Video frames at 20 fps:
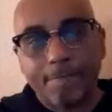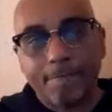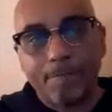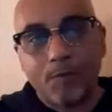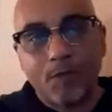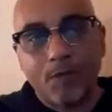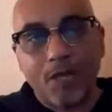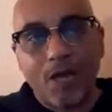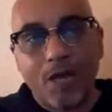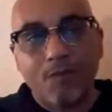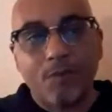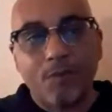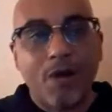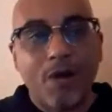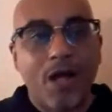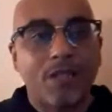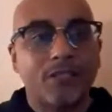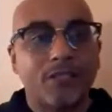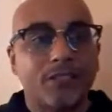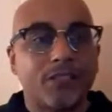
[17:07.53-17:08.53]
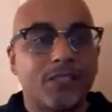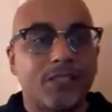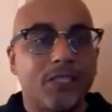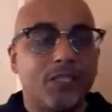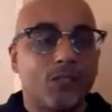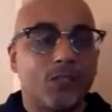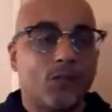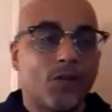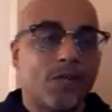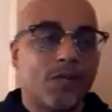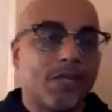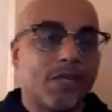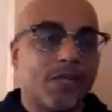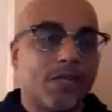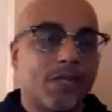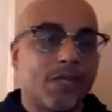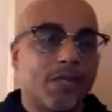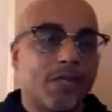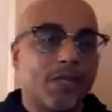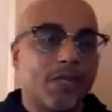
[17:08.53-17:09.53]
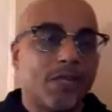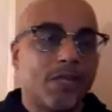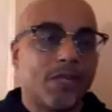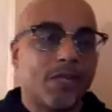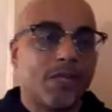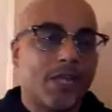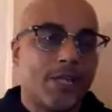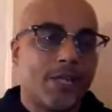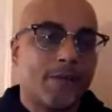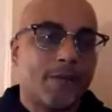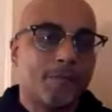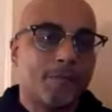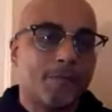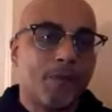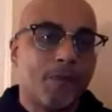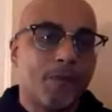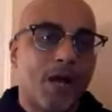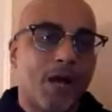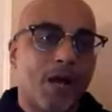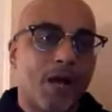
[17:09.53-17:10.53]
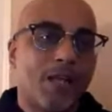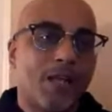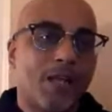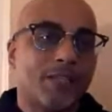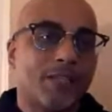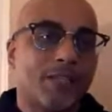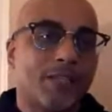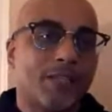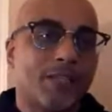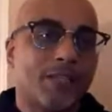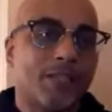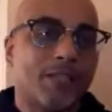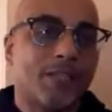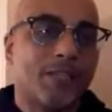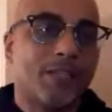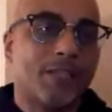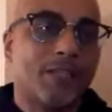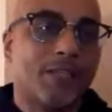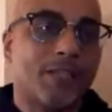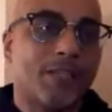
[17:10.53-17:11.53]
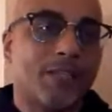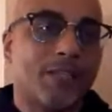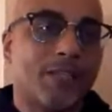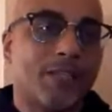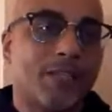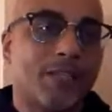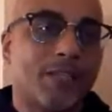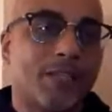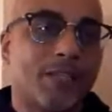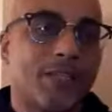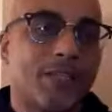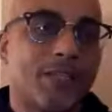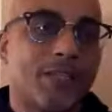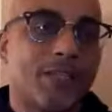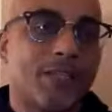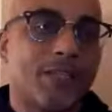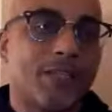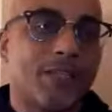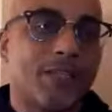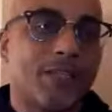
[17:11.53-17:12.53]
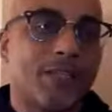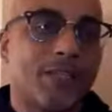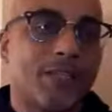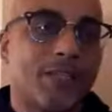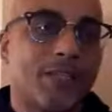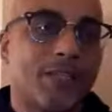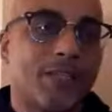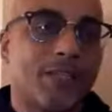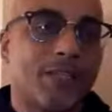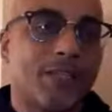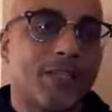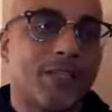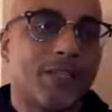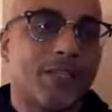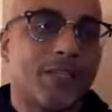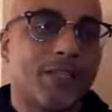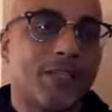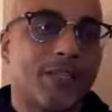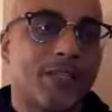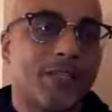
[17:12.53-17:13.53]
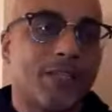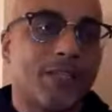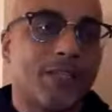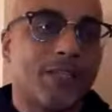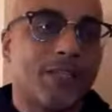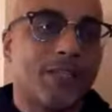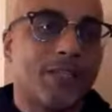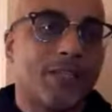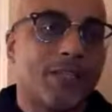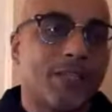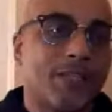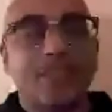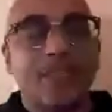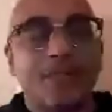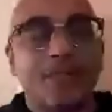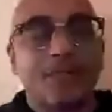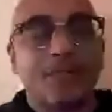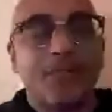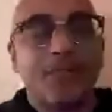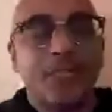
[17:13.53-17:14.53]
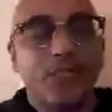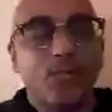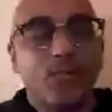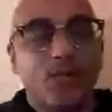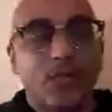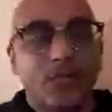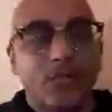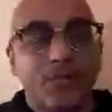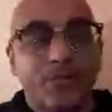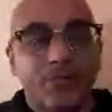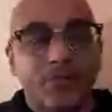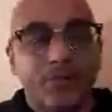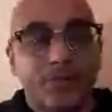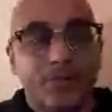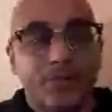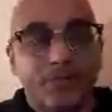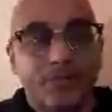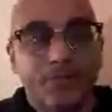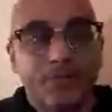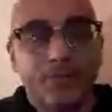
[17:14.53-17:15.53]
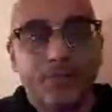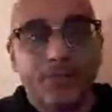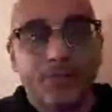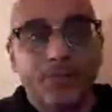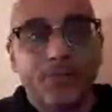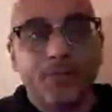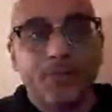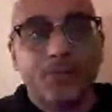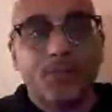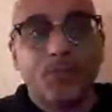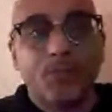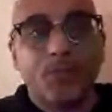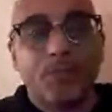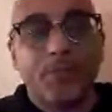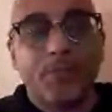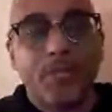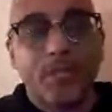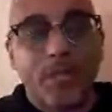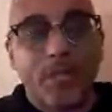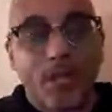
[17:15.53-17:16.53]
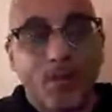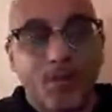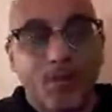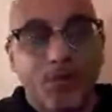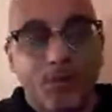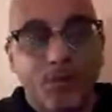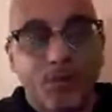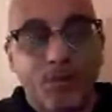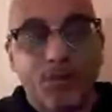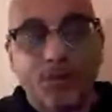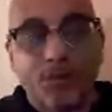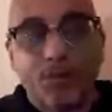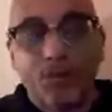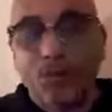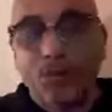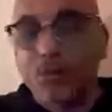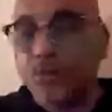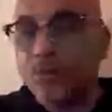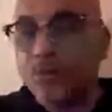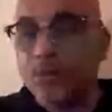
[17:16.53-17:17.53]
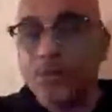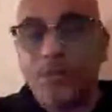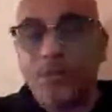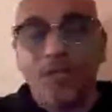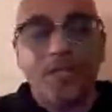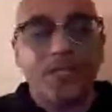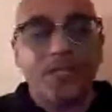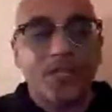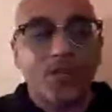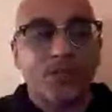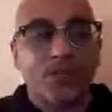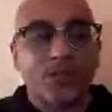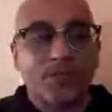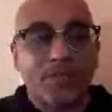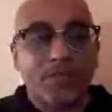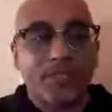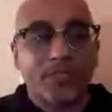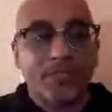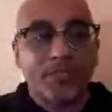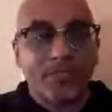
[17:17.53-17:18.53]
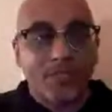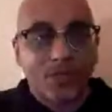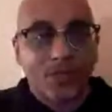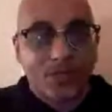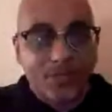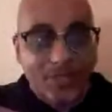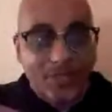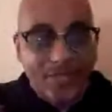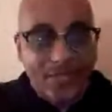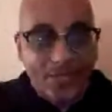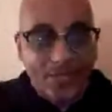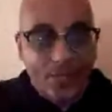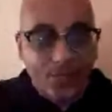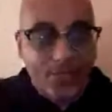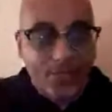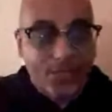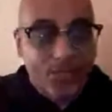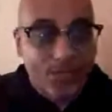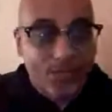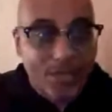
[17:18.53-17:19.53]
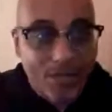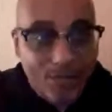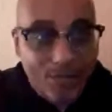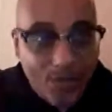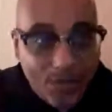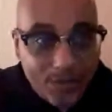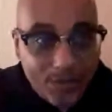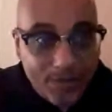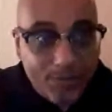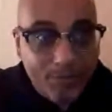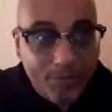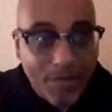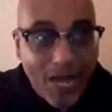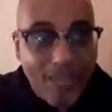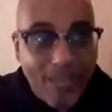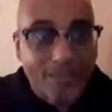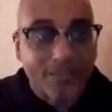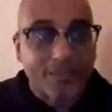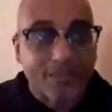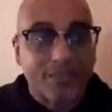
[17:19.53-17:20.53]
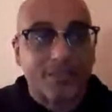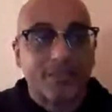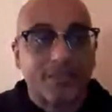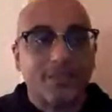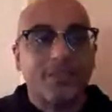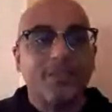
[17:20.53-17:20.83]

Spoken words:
You can have a policy in your name, in your daughter's name, son's name. You can open a policy up for anyone. But be careful who you let know that you have all these policies.